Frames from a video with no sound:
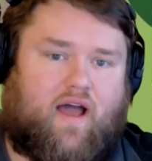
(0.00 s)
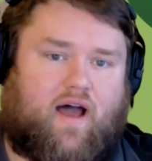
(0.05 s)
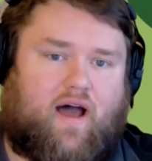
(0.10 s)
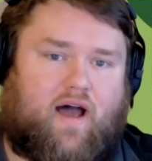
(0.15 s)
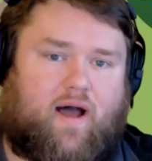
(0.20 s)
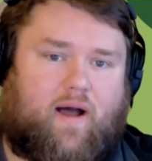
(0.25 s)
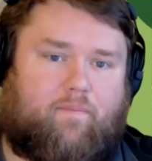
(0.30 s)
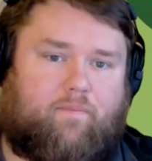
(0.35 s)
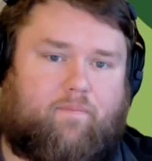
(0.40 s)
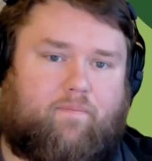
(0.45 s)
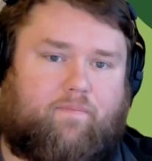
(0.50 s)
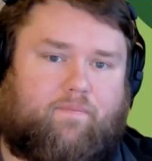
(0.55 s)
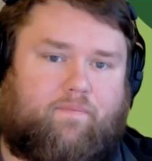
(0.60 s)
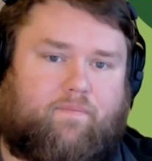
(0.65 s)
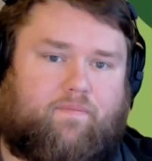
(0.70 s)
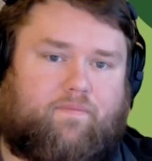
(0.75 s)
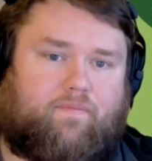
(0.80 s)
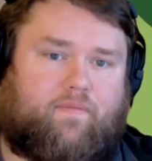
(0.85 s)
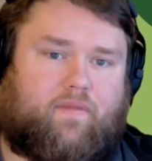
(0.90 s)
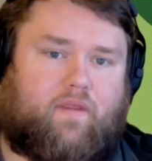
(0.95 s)
Um,
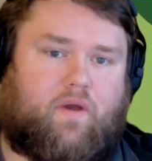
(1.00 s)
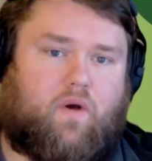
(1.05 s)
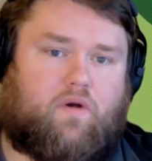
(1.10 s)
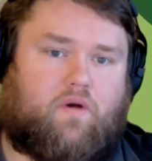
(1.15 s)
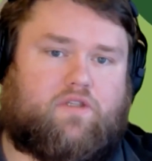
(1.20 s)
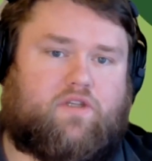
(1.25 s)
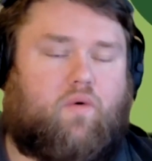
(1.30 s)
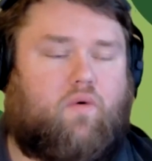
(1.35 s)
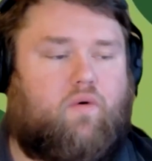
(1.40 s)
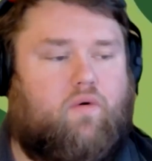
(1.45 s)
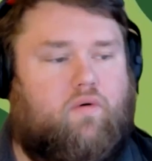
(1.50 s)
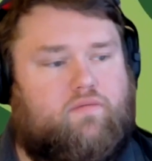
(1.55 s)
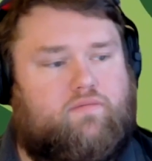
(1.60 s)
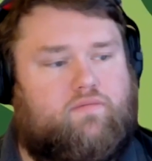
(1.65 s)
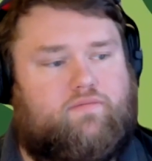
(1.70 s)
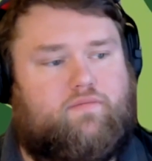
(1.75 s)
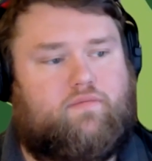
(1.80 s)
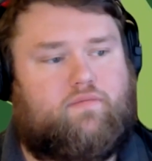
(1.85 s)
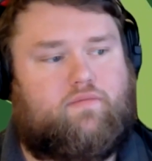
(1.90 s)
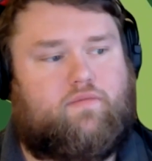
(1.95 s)
so
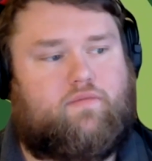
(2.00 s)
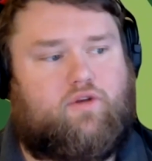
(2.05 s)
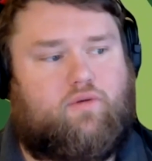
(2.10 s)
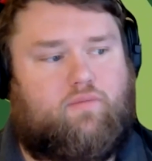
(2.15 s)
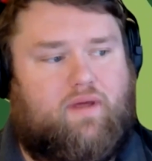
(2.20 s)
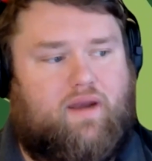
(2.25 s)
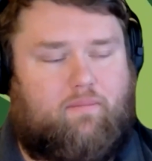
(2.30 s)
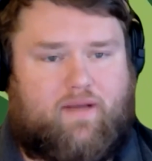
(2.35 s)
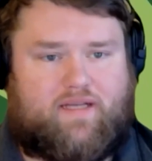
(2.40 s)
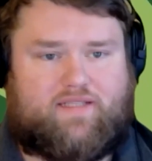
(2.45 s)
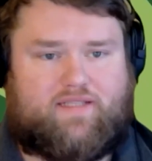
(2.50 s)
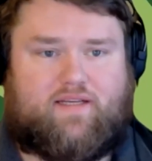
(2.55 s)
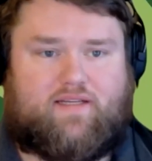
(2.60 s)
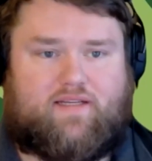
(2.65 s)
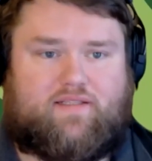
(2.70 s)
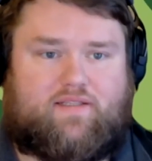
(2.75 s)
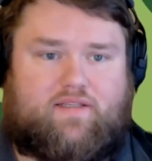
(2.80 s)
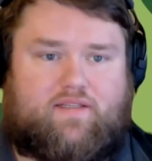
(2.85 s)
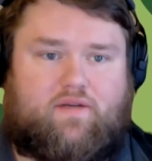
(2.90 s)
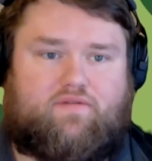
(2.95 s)
you've been in
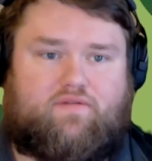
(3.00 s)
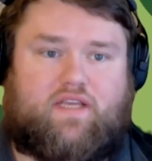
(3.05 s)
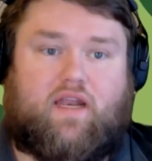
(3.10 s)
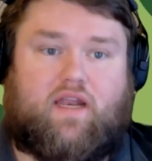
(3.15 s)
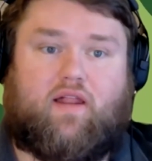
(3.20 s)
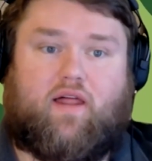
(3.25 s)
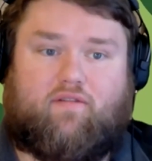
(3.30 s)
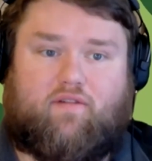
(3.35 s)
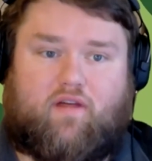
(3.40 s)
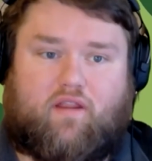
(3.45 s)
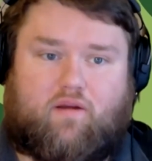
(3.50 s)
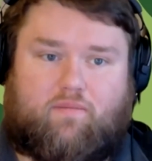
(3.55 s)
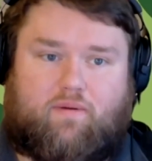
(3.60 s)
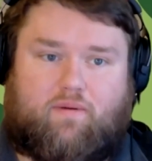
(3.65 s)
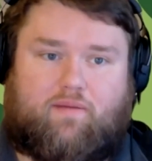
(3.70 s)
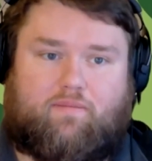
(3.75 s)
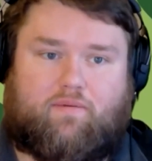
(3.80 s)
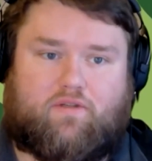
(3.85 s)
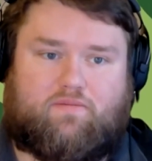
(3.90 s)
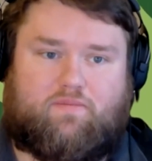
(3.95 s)
business, you've seen a lot of other
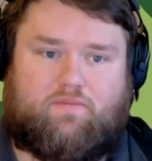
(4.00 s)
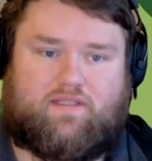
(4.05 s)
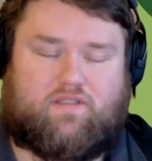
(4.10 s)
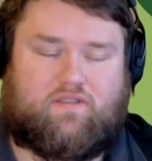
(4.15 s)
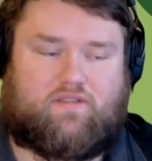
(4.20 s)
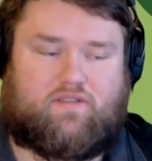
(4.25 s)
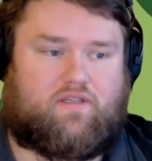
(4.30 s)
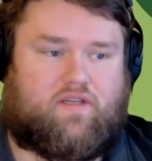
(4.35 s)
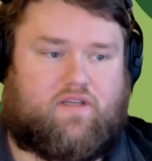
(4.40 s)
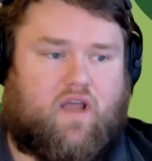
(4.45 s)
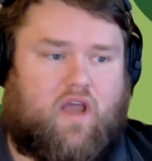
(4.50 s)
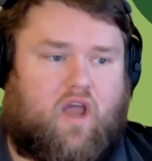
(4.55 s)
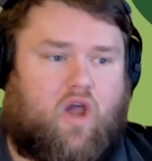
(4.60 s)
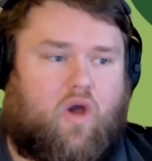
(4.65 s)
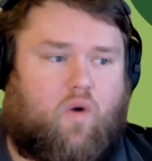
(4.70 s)
people's businesses.